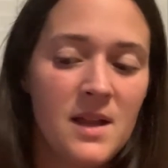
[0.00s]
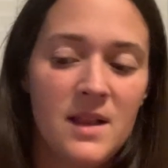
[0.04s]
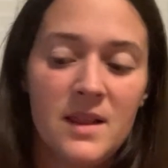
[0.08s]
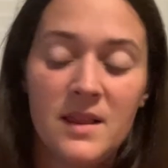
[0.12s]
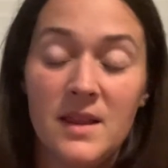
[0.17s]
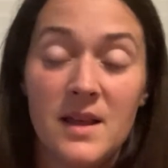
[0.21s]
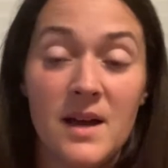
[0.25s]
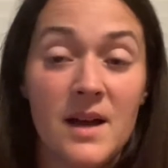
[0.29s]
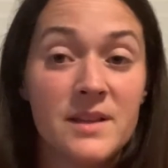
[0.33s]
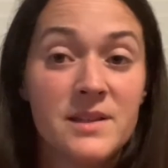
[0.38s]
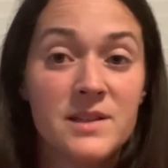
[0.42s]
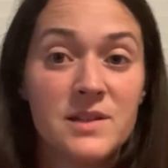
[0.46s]

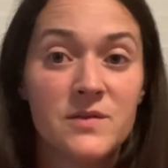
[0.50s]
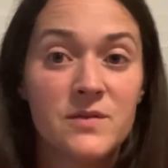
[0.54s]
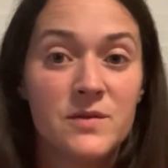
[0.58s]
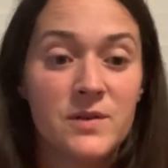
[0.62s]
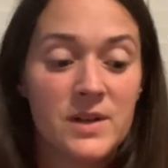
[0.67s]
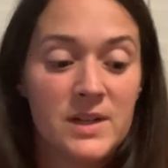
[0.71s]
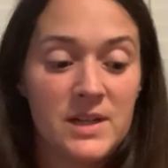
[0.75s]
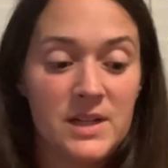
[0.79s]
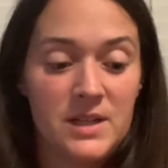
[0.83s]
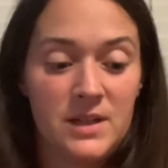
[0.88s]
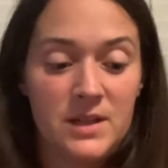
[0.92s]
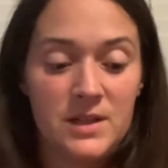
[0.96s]
Lots of
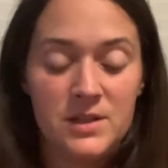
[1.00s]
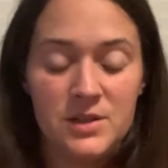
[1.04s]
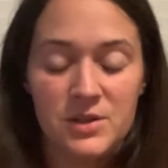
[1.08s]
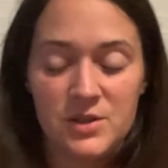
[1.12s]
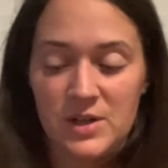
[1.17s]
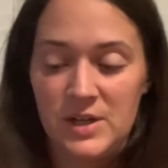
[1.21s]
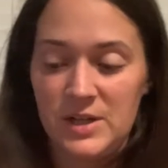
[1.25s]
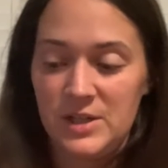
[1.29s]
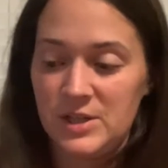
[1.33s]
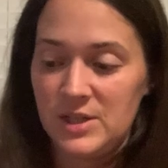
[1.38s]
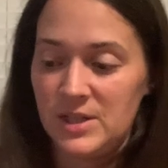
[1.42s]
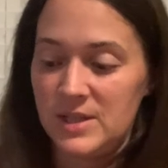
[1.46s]
great
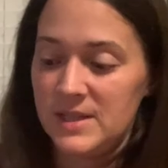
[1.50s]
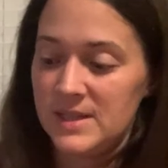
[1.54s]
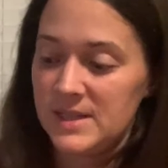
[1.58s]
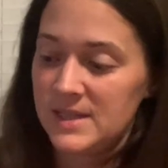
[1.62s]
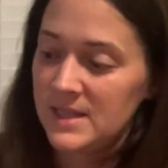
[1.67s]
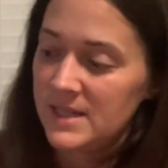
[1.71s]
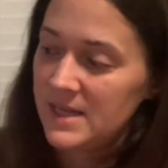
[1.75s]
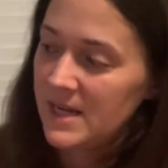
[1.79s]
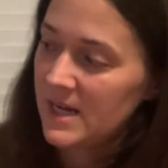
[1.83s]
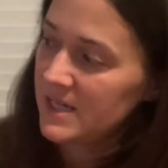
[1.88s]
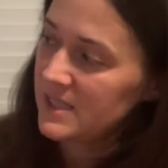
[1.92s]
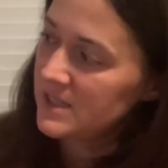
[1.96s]
illustrations. The
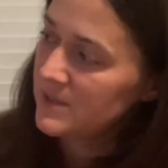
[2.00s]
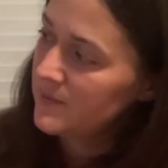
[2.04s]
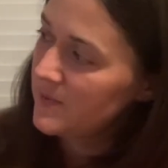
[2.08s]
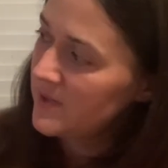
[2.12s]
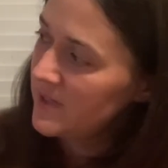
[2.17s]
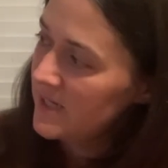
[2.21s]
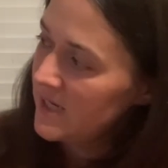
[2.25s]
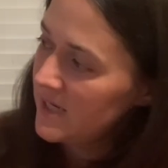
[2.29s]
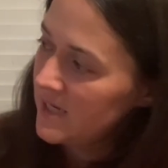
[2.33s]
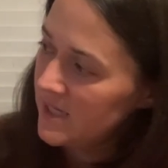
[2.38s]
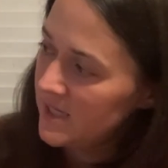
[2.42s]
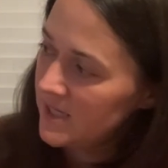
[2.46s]
next
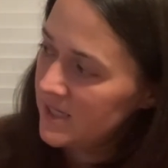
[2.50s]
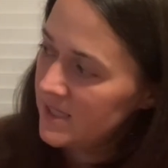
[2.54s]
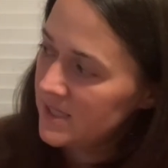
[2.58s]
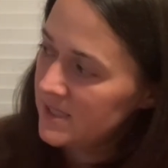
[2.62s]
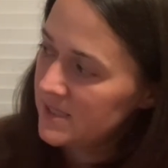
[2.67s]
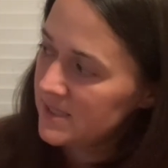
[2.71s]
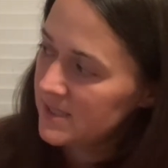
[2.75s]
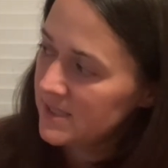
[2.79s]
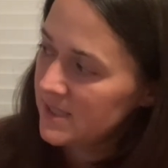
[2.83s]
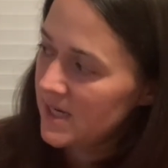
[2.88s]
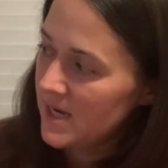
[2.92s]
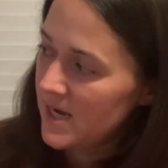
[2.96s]
one
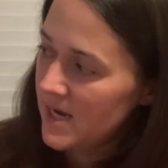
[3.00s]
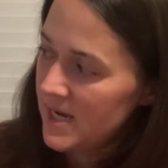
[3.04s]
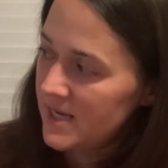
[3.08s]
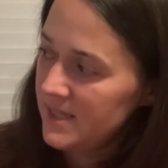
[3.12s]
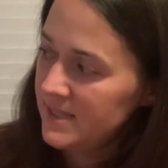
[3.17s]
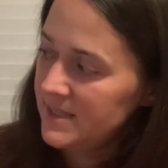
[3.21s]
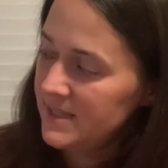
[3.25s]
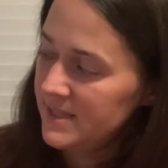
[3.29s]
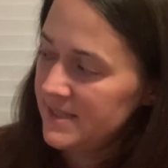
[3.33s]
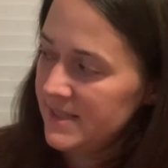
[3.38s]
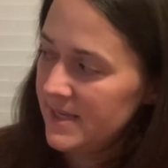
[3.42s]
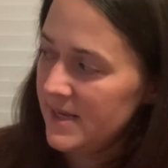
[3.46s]
is
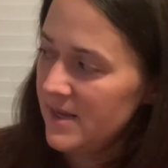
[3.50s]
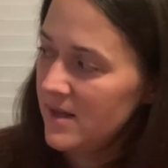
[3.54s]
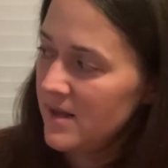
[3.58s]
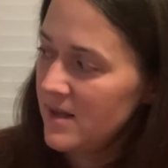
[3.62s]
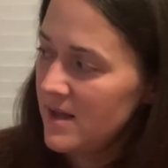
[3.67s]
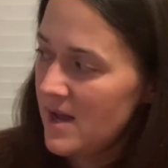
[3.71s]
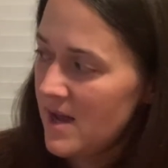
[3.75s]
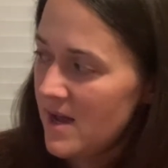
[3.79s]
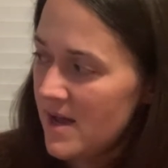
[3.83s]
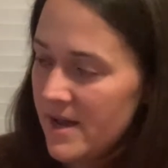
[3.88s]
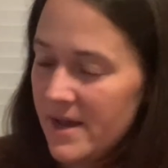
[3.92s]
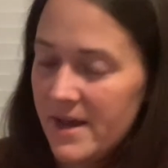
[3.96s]
Kites Sail
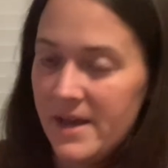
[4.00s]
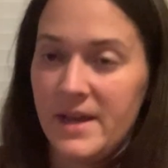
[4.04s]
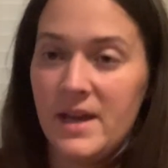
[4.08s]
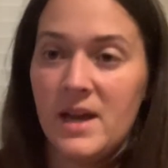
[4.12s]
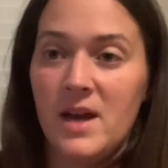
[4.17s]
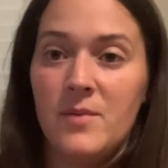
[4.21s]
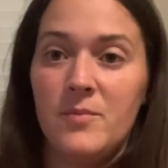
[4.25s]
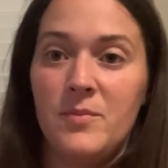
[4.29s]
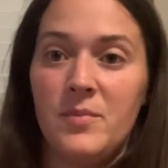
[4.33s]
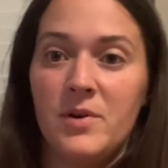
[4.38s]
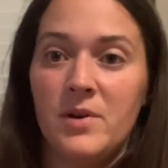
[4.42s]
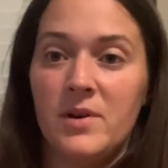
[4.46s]
High,
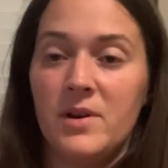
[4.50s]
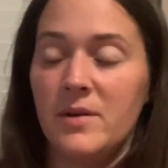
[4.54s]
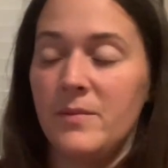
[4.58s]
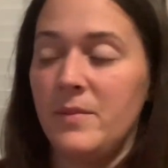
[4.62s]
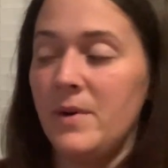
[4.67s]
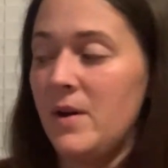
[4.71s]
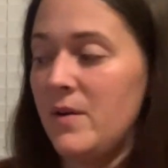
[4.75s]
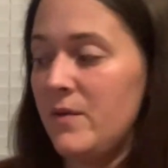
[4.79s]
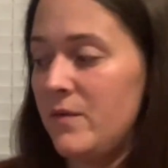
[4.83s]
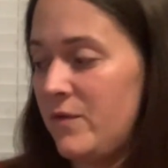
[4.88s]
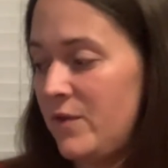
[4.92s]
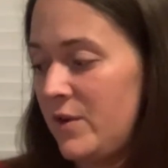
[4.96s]
a book
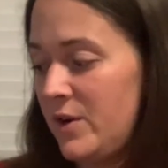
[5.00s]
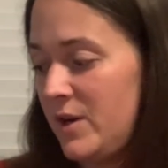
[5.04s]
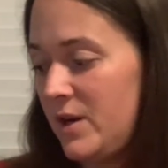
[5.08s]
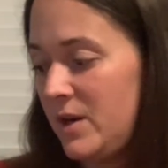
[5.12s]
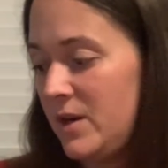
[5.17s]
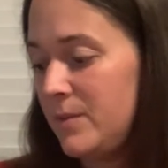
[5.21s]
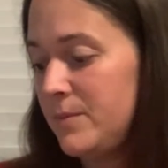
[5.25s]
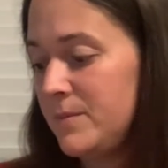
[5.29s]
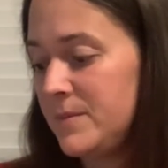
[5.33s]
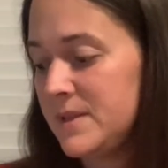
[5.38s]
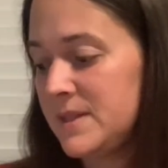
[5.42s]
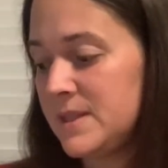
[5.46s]
about
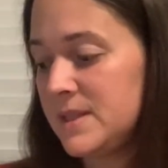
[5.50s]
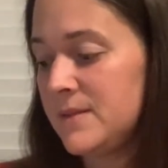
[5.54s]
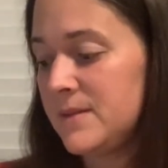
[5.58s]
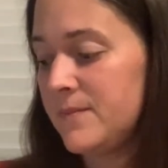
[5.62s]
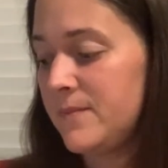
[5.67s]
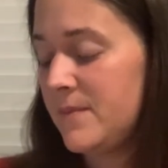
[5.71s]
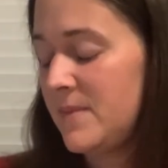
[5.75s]
verbs.